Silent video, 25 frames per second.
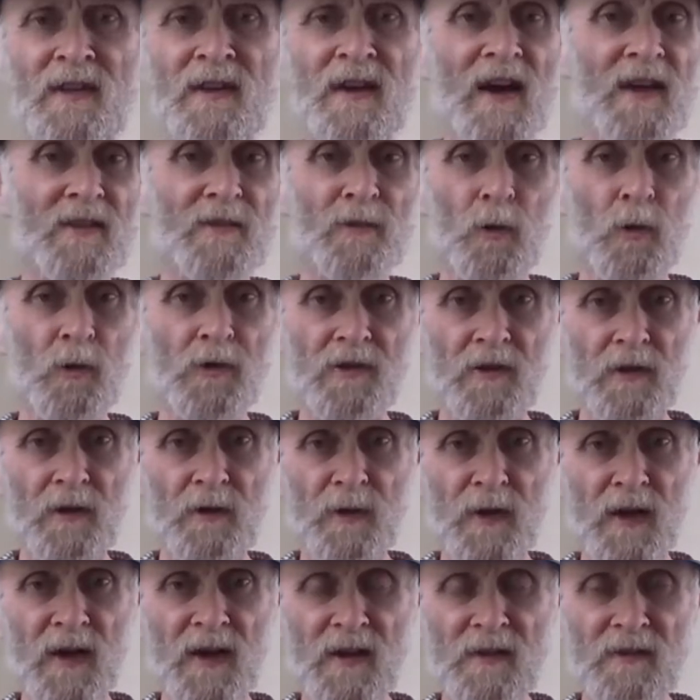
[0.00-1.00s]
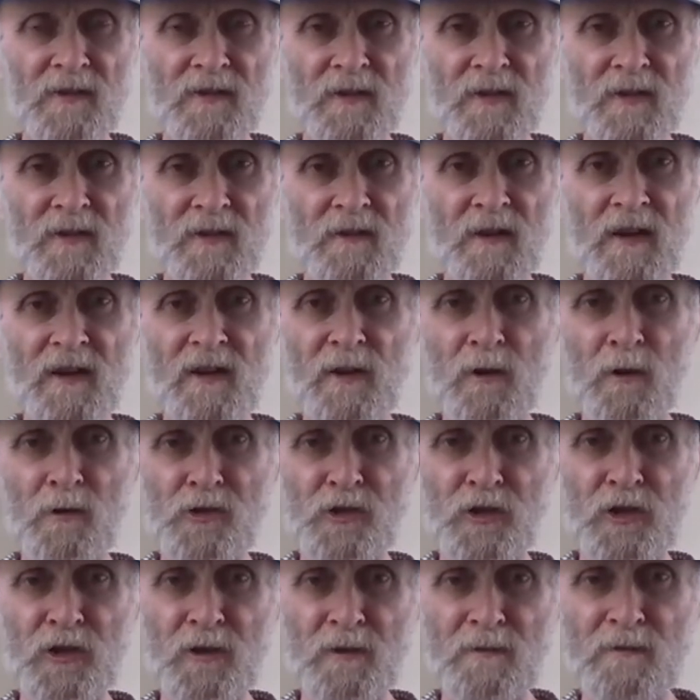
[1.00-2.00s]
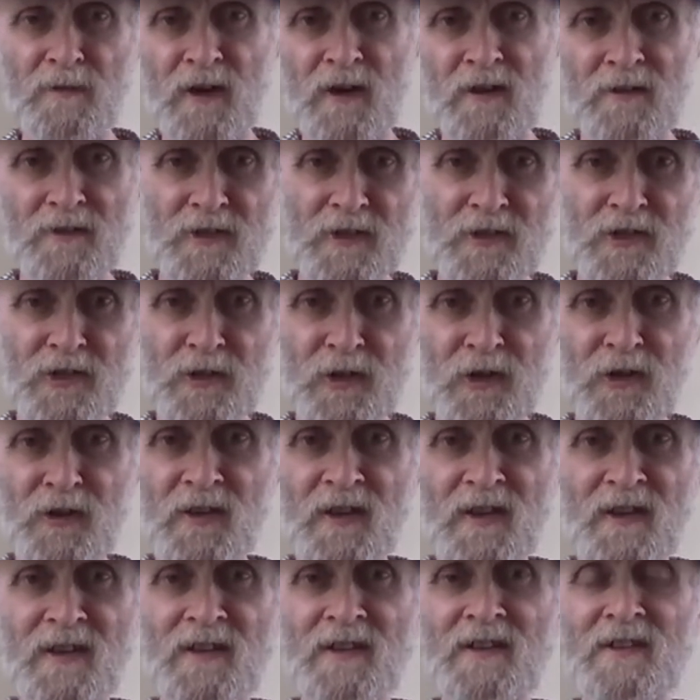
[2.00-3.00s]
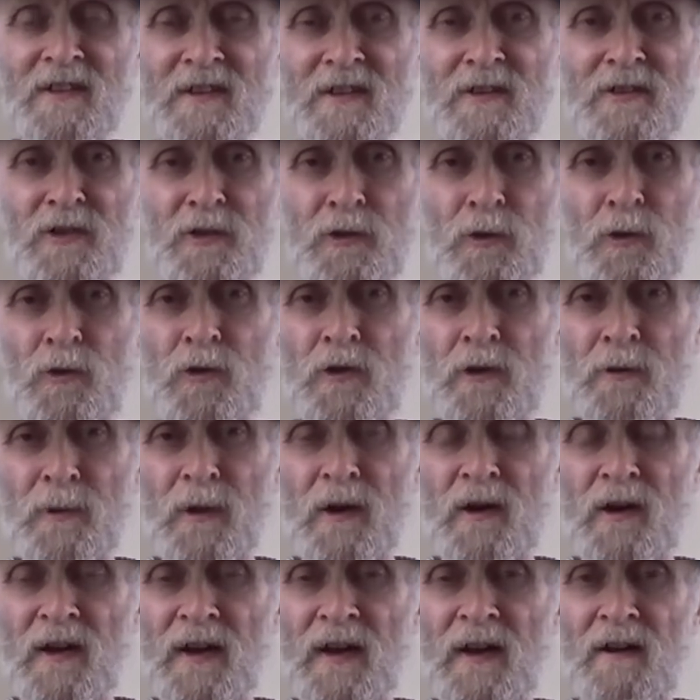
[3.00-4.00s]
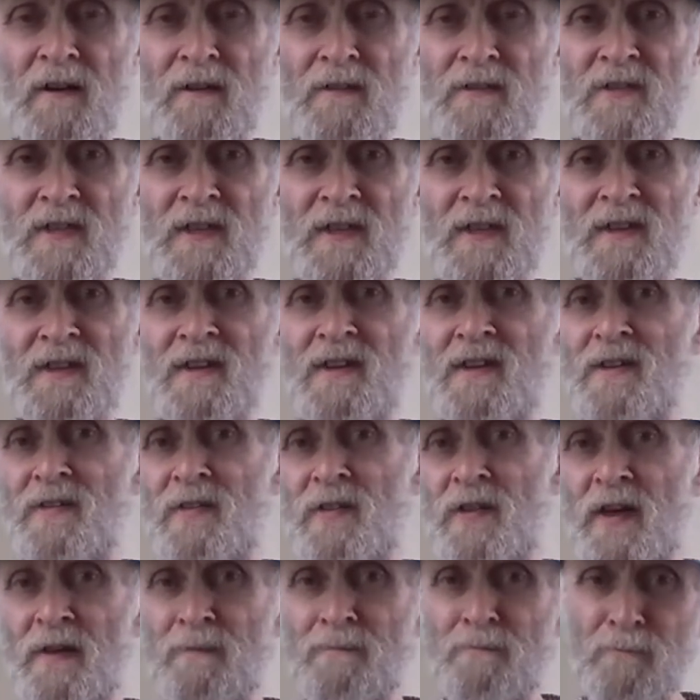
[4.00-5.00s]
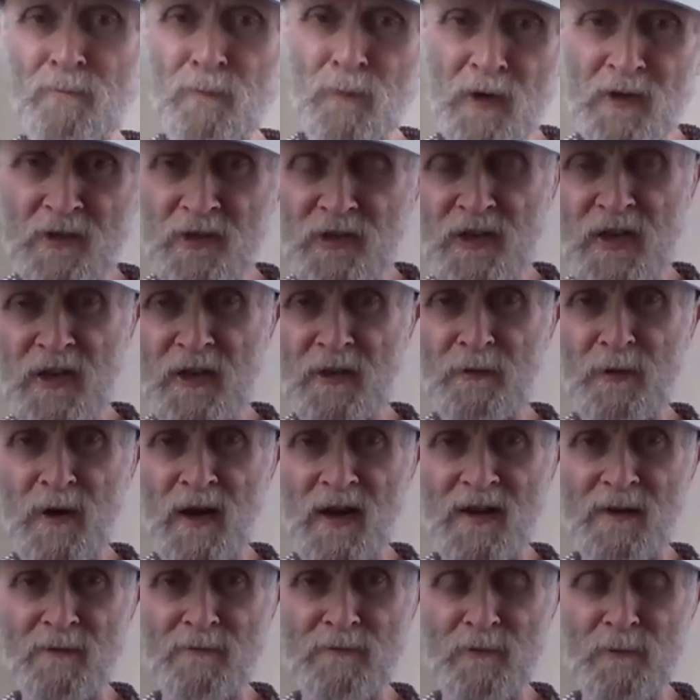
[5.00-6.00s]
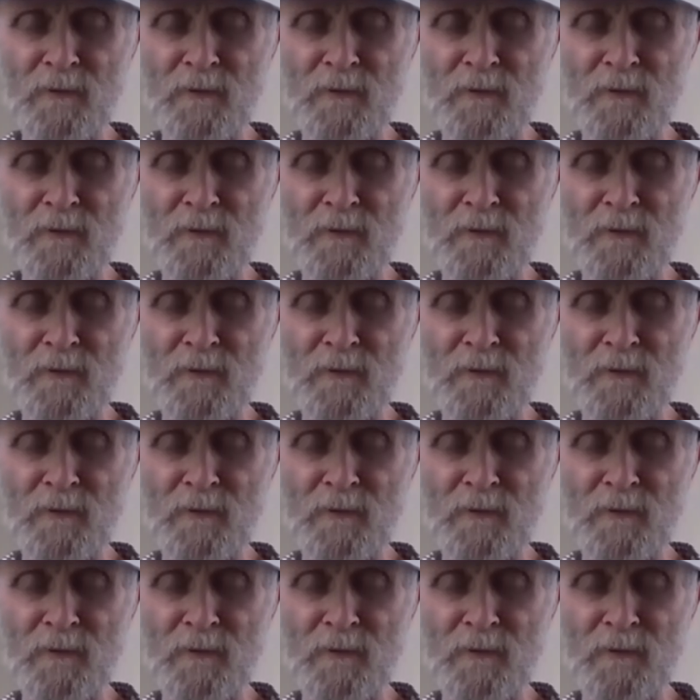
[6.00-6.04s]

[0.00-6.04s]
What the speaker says: And also it has a psychological advantage that you can do all your workout, and then when you take the rag